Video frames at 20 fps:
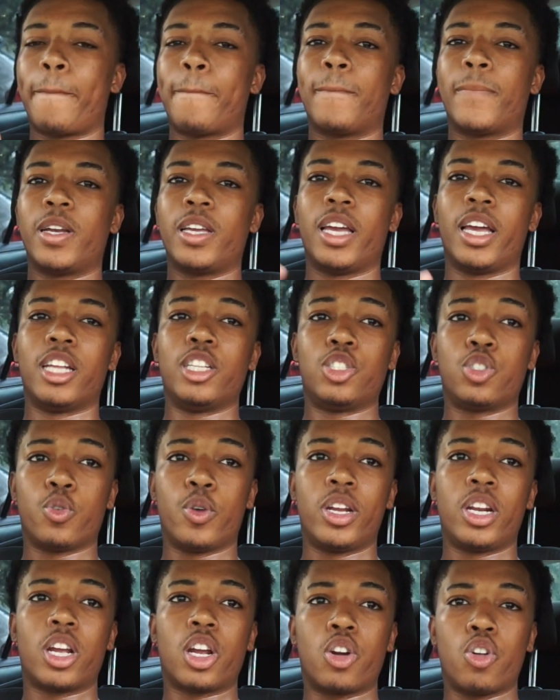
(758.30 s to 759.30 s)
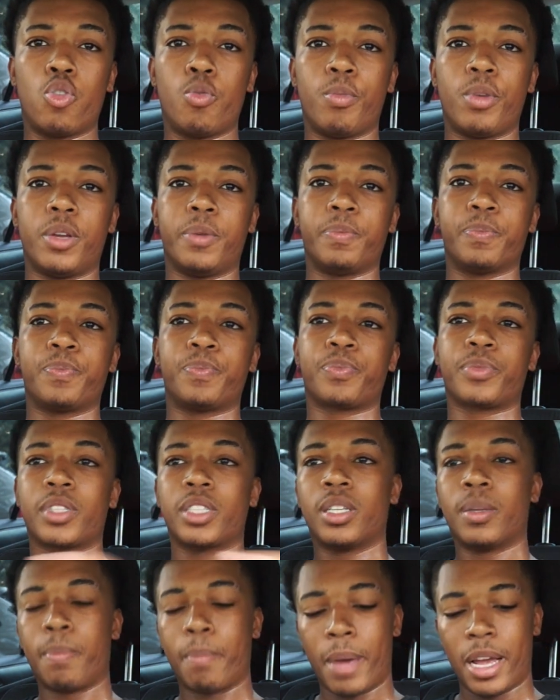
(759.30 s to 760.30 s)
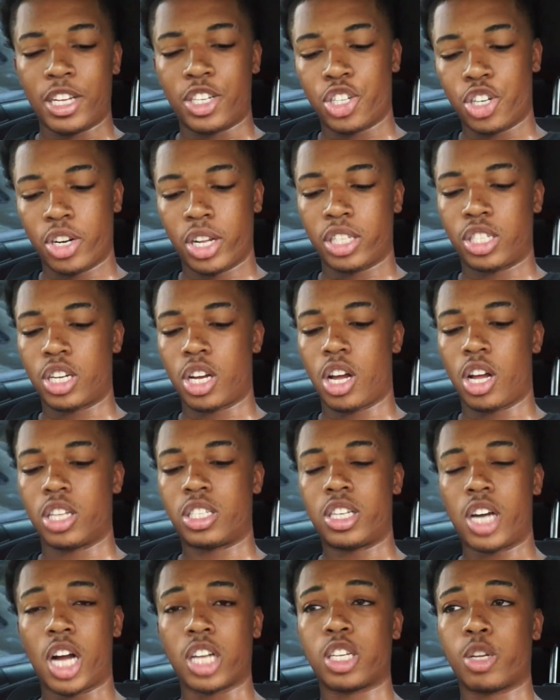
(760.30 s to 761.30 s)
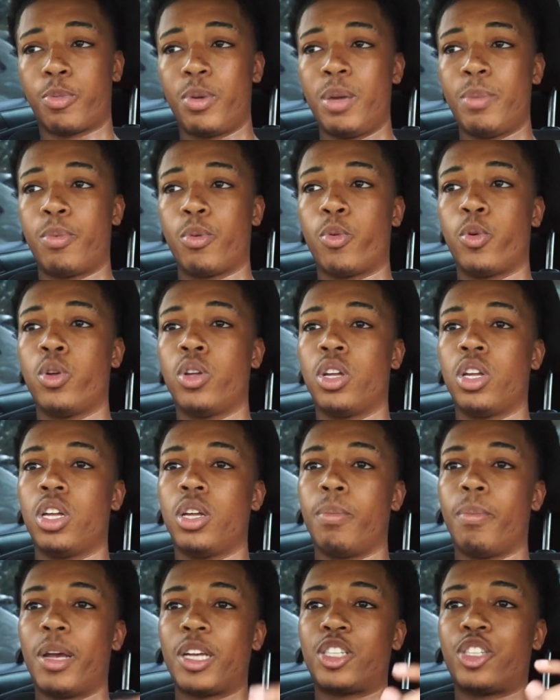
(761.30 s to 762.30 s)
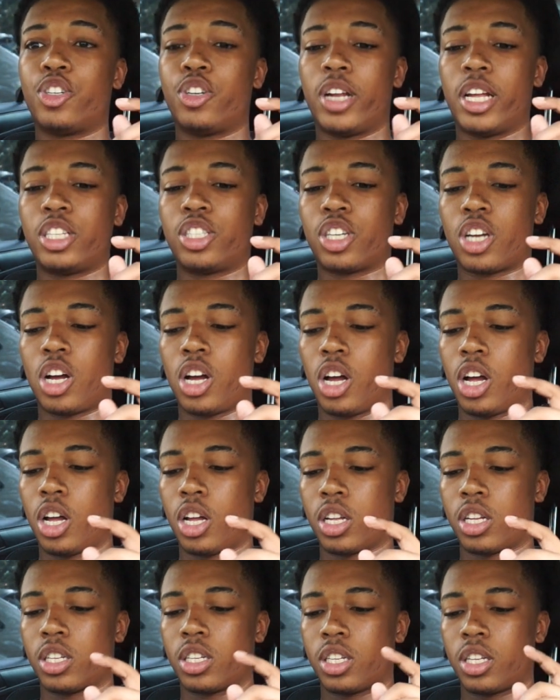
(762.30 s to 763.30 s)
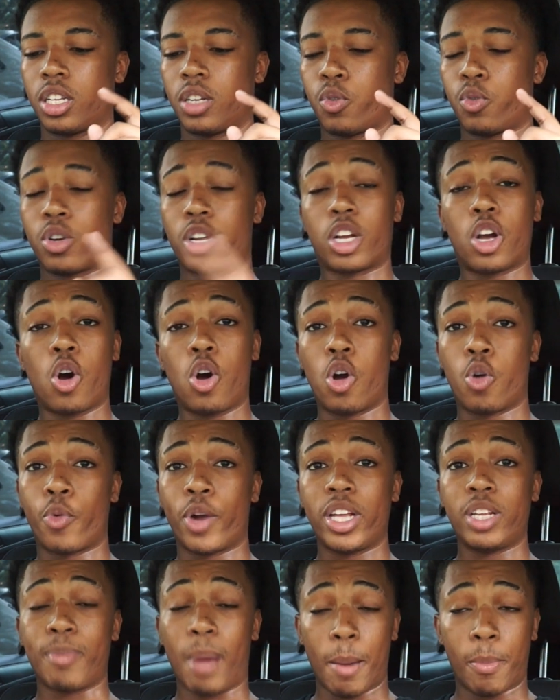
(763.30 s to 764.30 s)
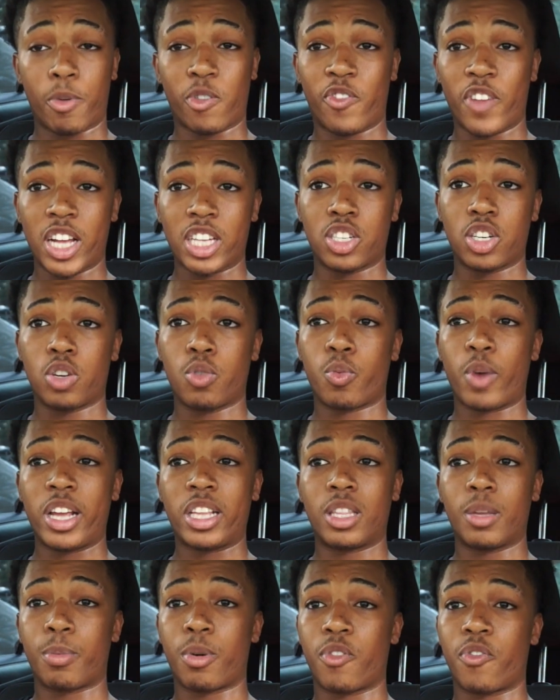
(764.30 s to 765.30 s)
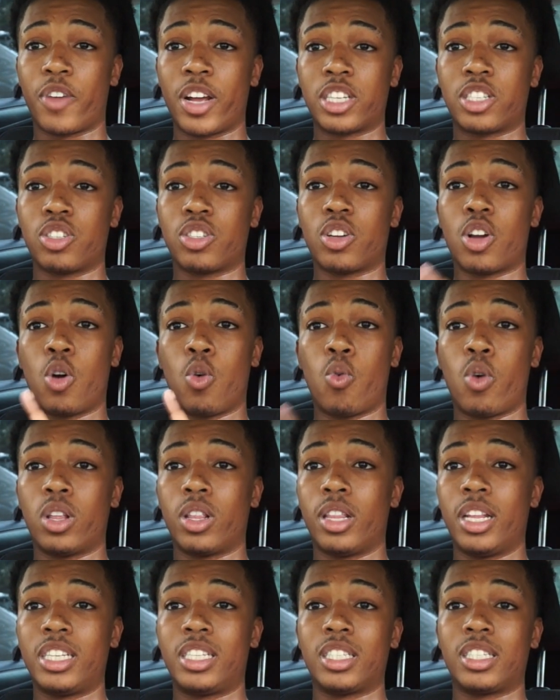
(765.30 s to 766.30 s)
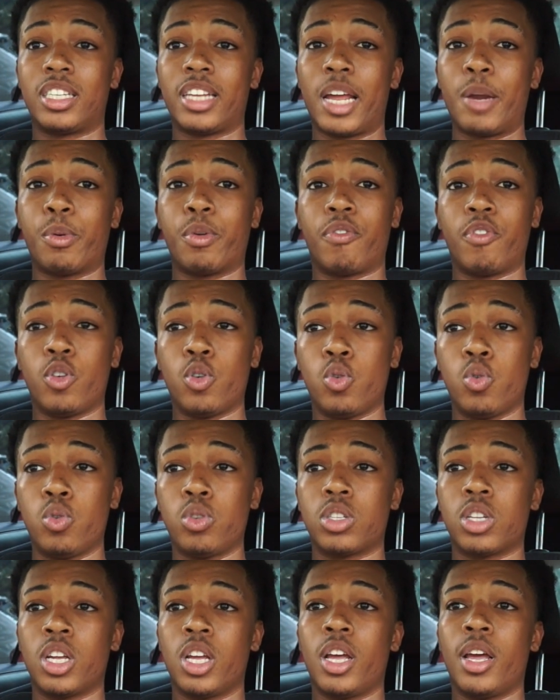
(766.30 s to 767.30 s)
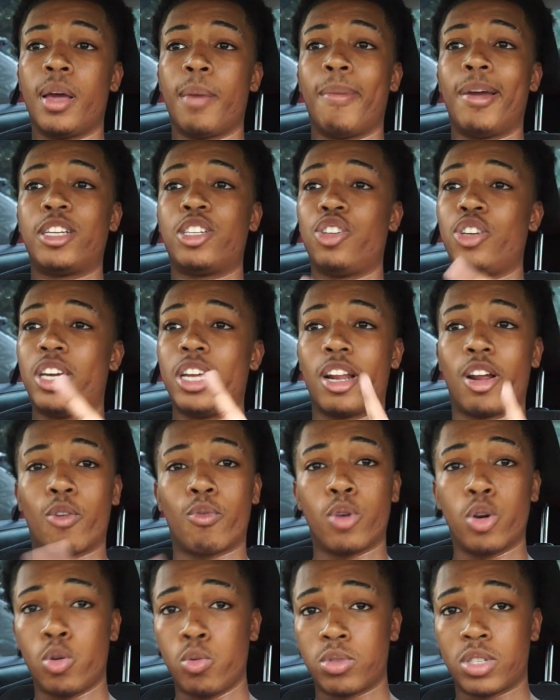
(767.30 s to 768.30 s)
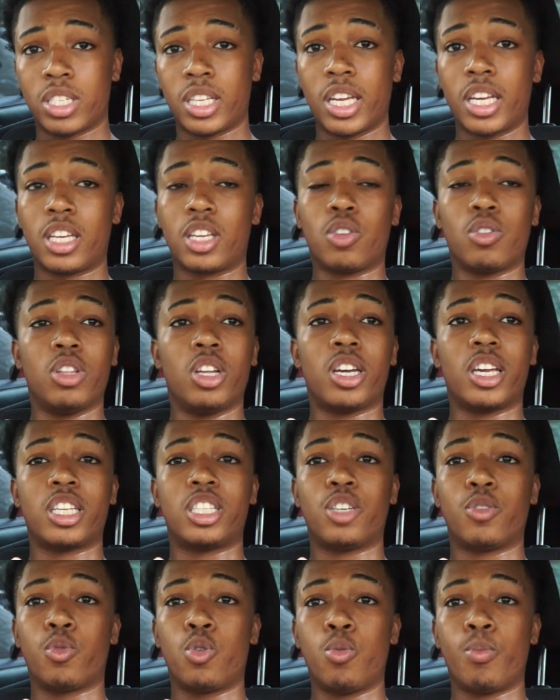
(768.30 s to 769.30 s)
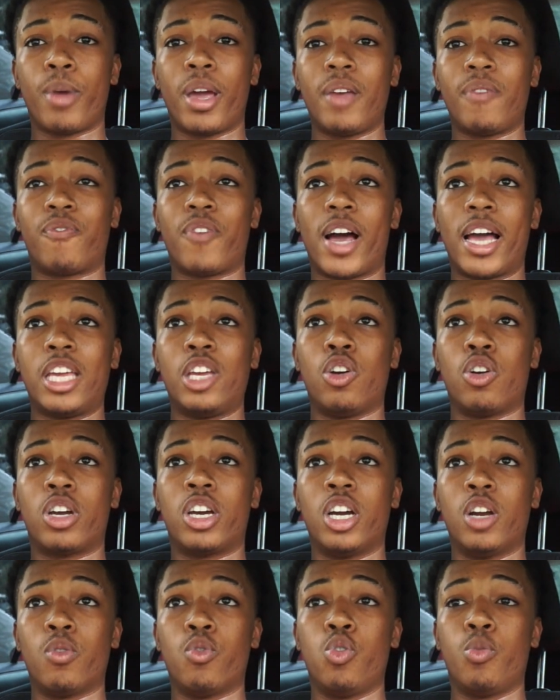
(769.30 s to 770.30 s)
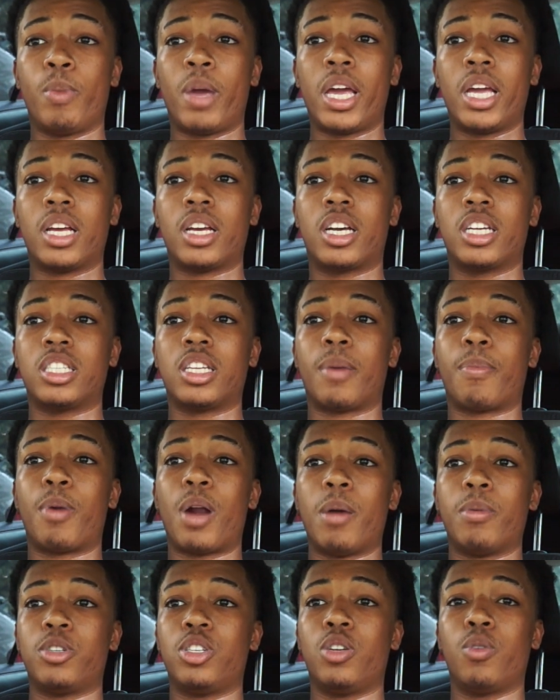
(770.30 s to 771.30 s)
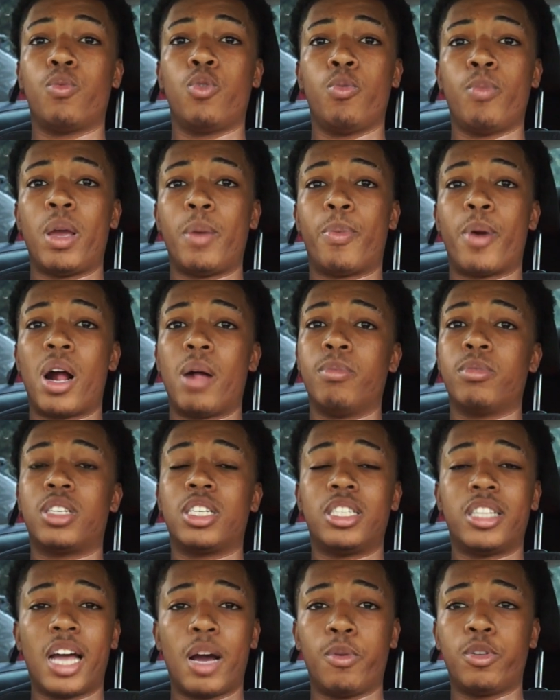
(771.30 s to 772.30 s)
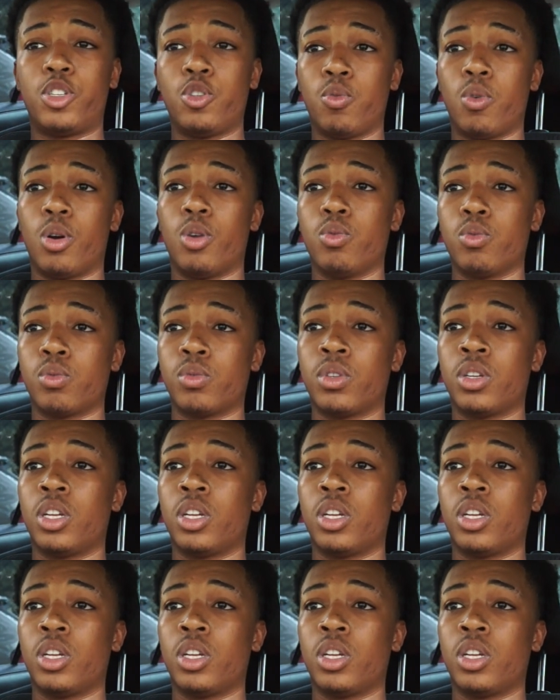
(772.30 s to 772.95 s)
But yeah, join the GroupMe. Make sure that y'all talk to people. Make sure that y'all go and rate my professor, rate them professors, go listen to their reviews. Make sure you get on Room Sync. You look at your roommate, find you a good roommate, because I promise you the roommate problems is not what you want.